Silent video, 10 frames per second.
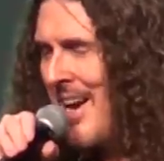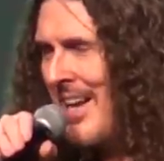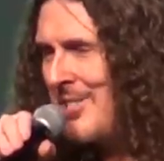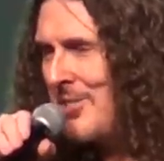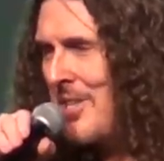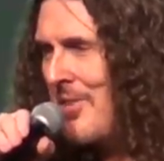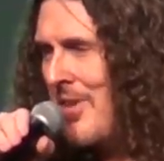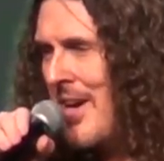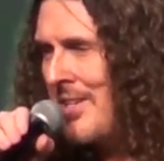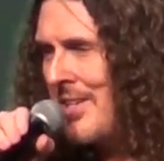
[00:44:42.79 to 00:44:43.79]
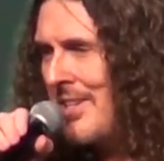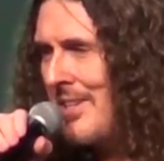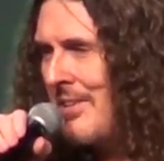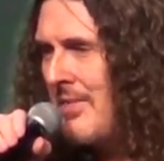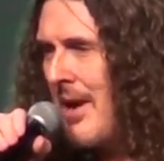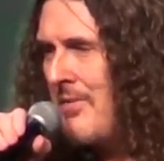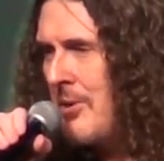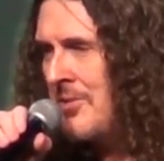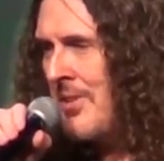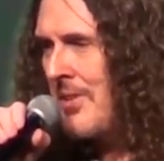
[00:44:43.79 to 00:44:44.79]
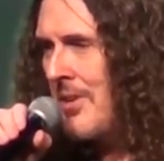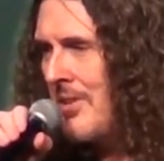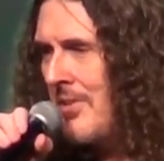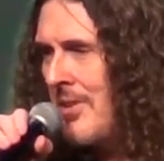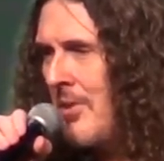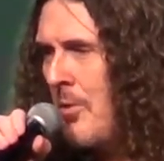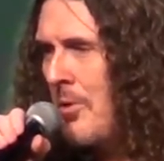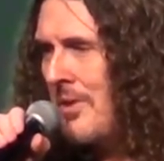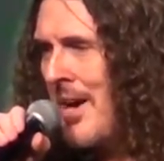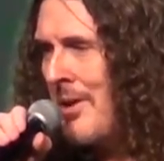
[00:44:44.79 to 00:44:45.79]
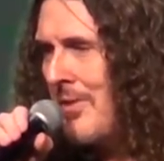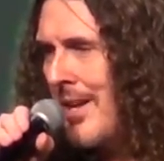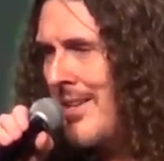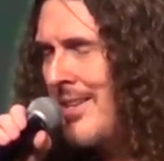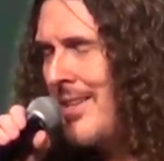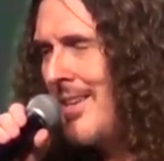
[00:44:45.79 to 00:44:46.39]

And I just like the idea of, of using the the whole kind of like